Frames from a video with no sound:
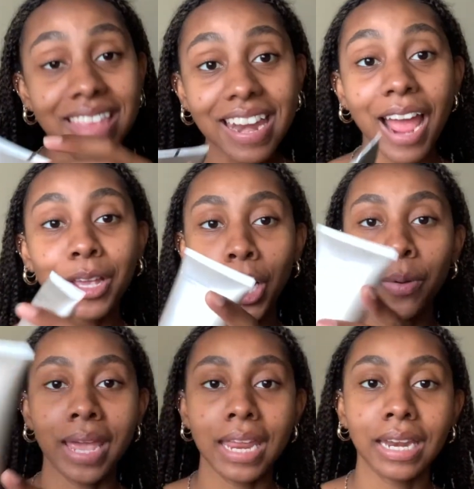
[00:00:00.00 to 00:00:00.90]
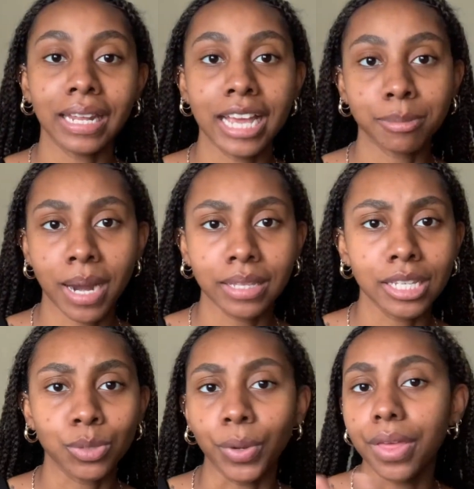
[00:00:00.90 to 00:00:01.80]
I go in, last but not
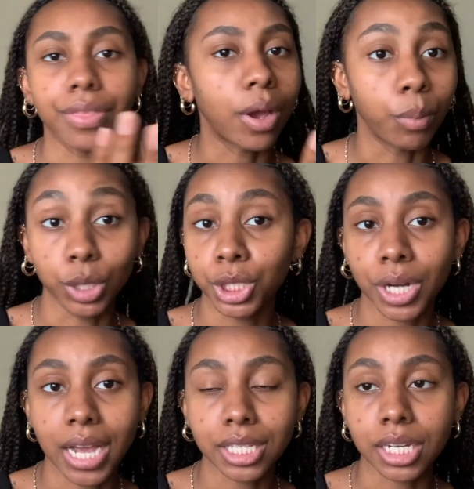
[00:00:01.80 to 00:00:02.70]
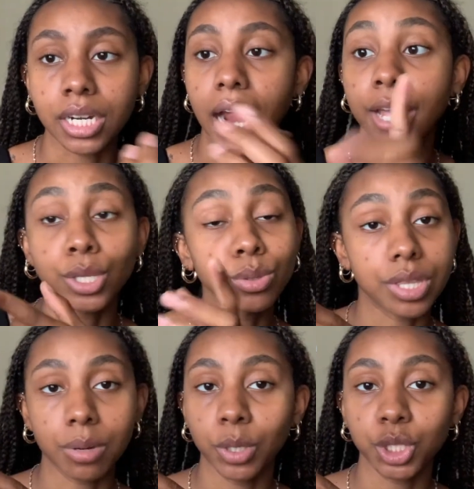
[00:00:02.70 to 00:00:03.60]
least, with a moisturizer. I use
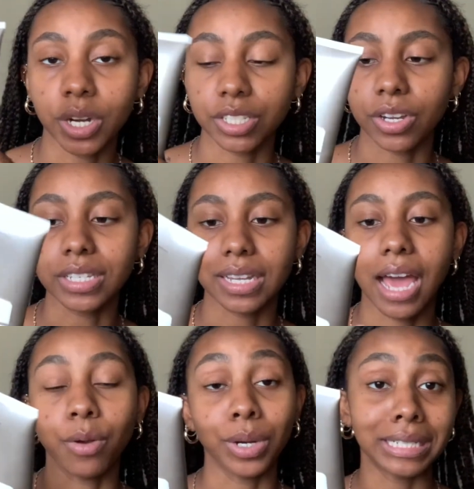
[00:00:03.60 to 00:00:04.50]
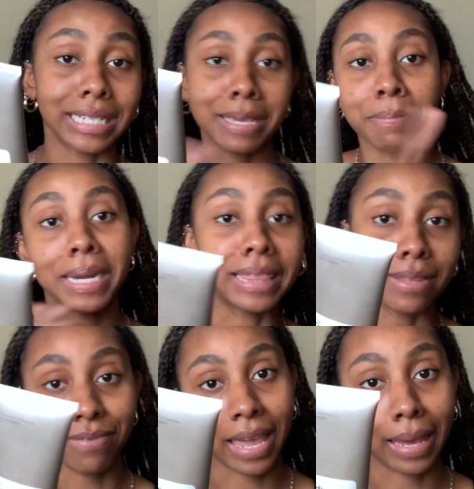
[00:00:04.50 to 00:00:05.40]
their moisturizer because I kind of wanted to keep it in the
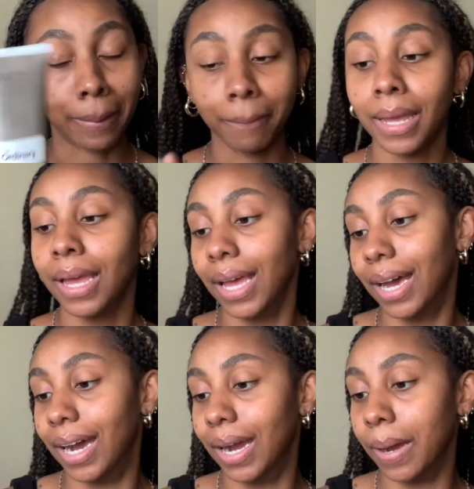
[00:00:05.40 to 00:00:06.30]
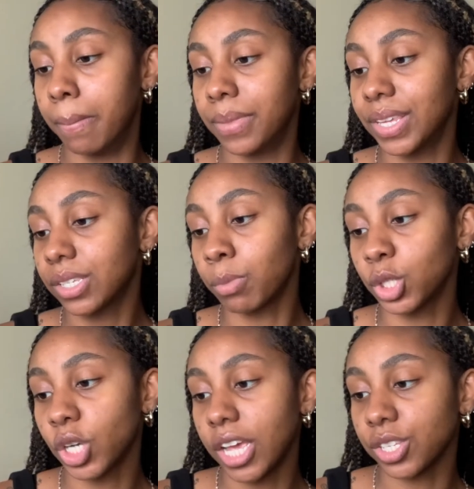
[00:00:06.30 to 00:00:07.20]
fam. This
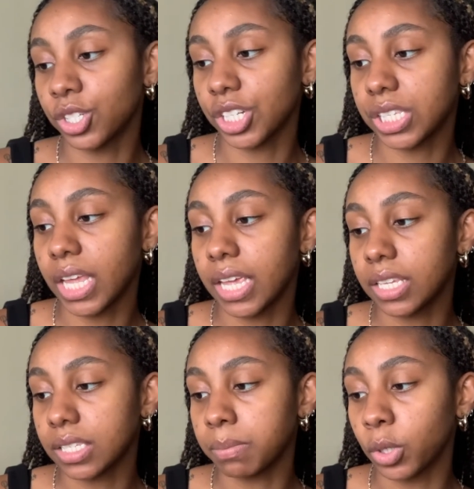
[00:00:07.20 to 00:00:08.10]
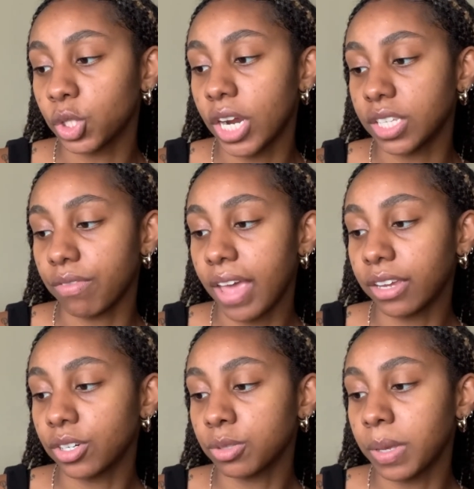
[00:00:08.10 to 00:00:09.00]
moisturizer just says moisturizing
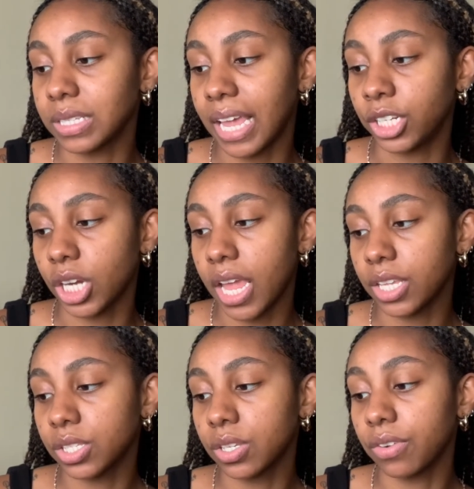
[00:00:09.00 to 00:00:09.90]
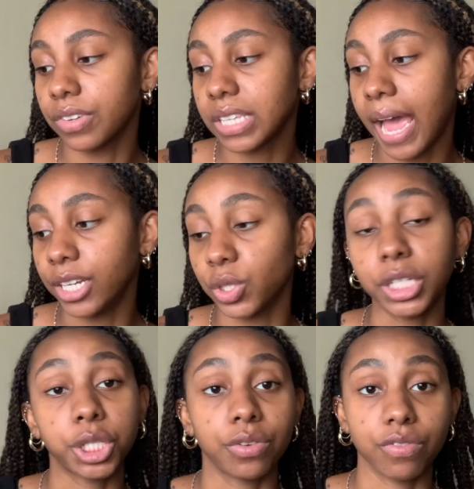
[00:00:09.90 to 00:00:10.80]
factors plus HA, surface
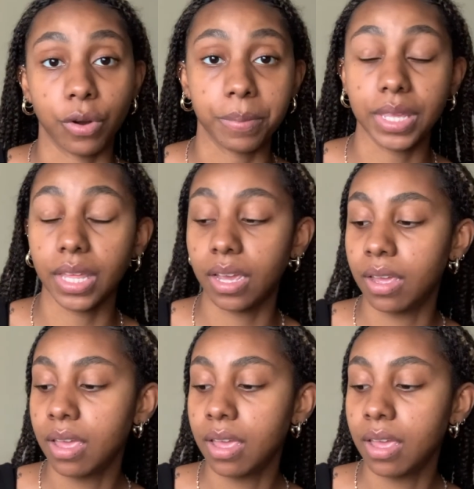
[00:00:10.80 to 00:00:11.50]
hydration formula.